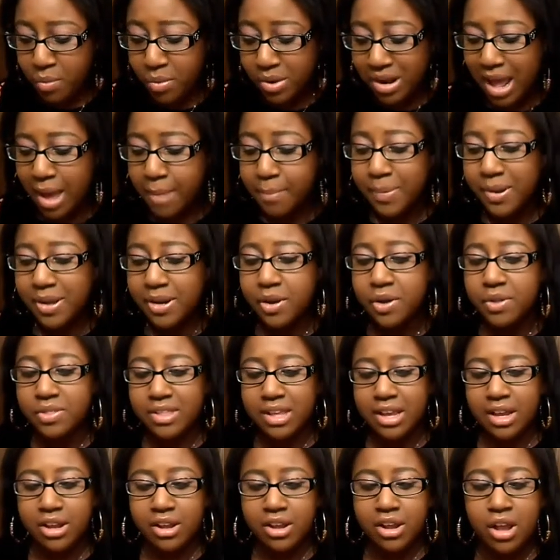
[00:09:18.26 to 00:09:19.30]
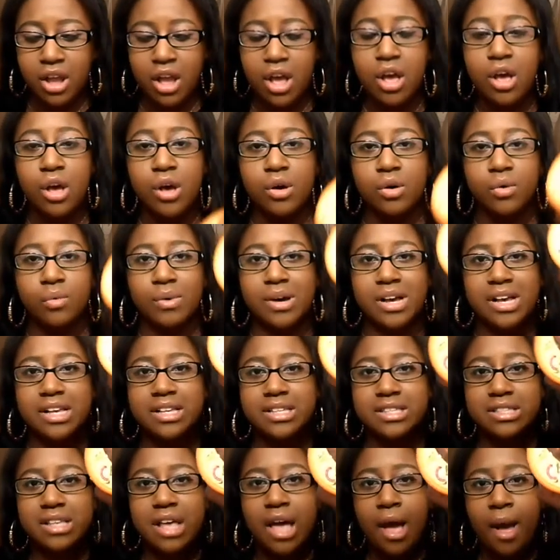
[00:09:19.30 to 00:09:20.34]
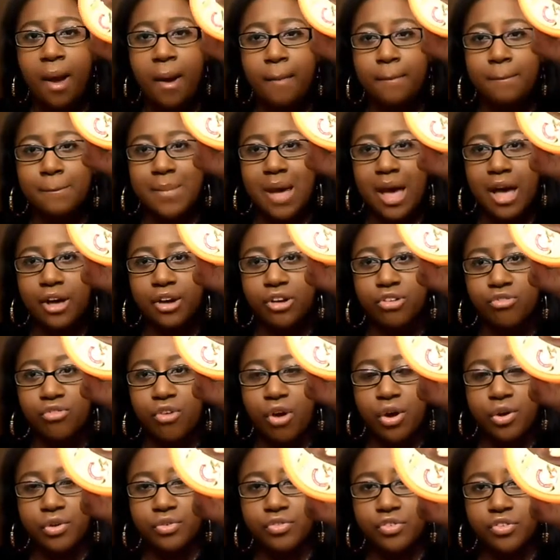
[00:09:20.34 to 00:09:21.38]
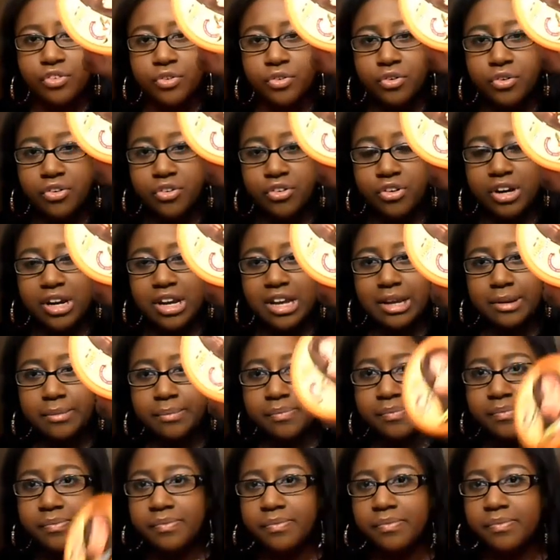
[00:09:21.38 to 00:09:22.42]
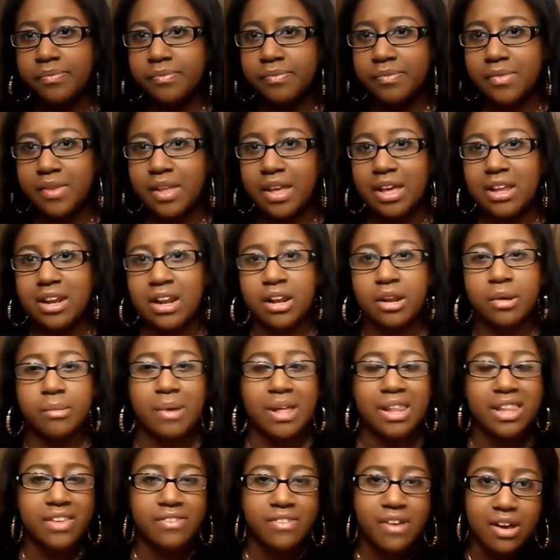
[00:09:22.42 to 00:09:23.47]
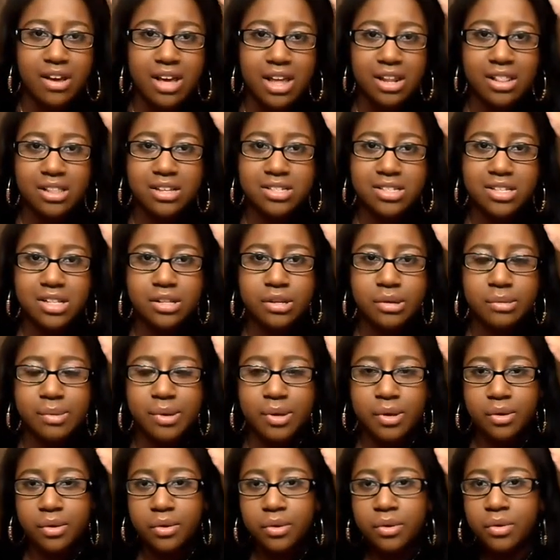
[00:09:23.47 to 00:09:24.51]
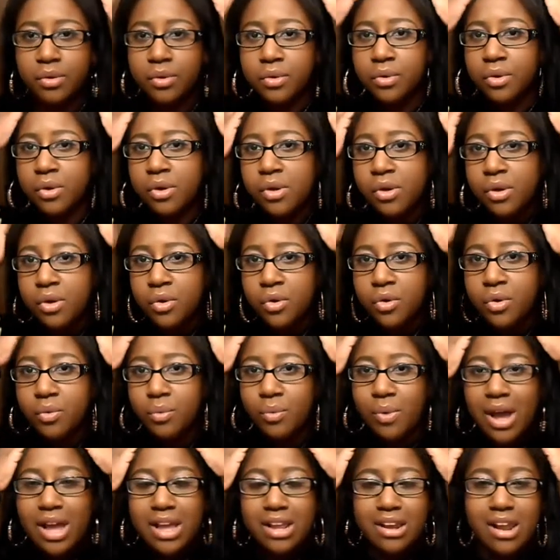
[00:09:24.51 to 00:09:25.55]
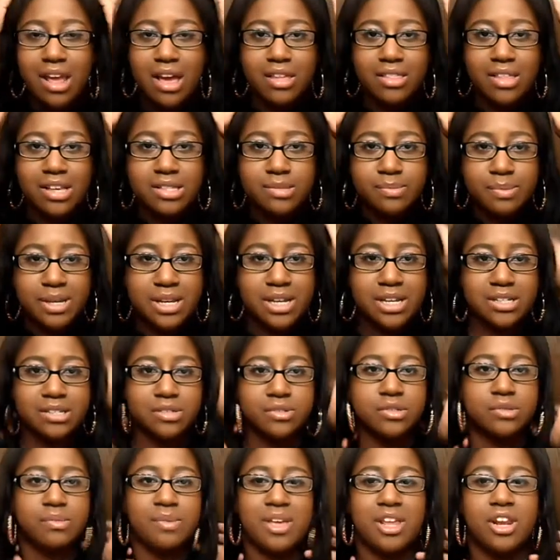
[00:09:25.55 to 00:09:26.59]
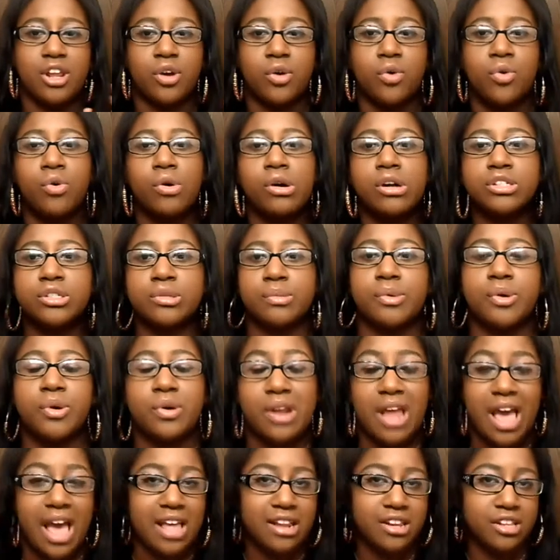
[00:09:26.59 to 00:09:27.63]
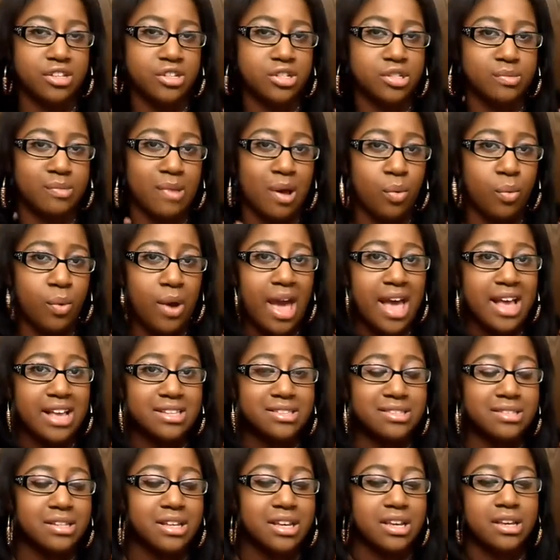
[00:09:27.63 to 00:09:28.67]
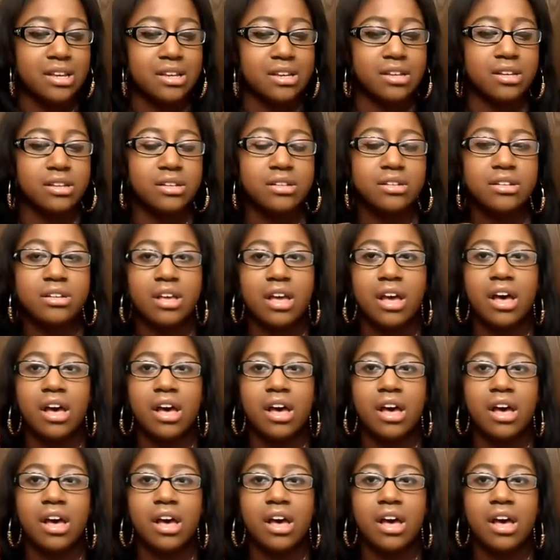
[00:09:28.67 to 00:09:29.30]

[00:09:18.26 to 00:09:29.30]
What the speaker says: what I put on there was my growth cream, and I know my leave out kind of looks a little bit white now. That's because it was being incorrigible and I had to use my wax stick.